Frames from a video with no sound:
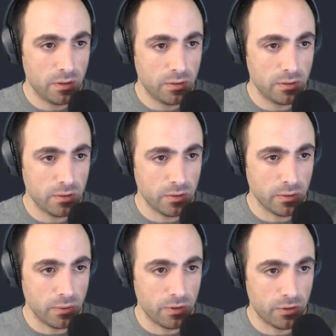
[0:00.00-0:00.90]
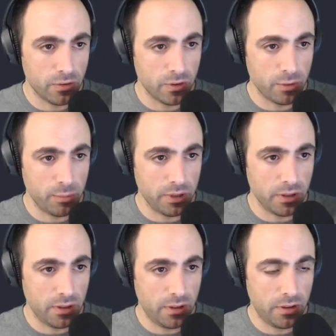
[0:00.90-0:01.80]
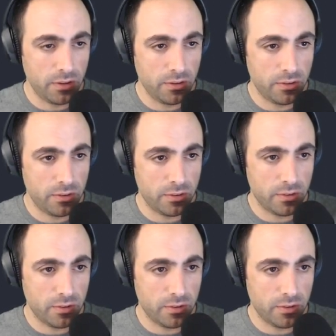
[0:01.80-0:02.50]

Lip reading: so this is going to be this.